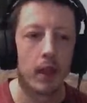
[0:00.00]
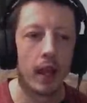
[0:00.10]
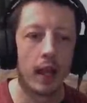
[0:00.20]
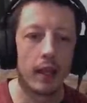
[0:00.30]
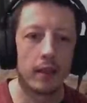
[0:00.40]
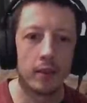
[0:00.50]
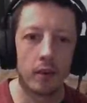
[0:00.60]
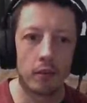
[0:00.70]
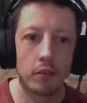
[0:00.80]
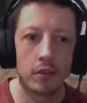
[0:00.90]
And
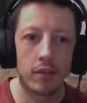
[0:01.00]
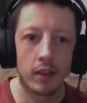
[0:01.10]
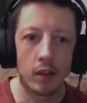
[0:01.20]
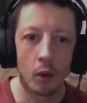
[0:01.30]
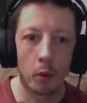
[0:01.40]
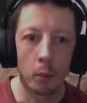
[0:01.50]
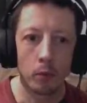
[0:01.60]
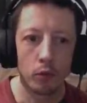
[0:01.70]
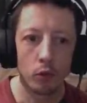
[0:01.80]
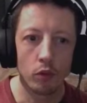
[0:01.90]
obviously take the
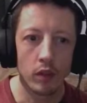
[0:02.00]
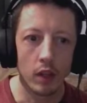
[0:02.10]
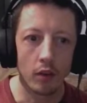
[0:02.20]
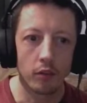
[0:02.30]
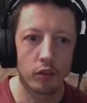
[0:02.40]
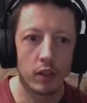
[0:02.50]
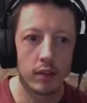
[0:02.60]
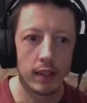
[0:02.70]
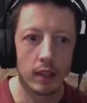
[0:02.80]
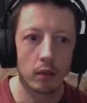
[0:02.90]
opportunity of cheating,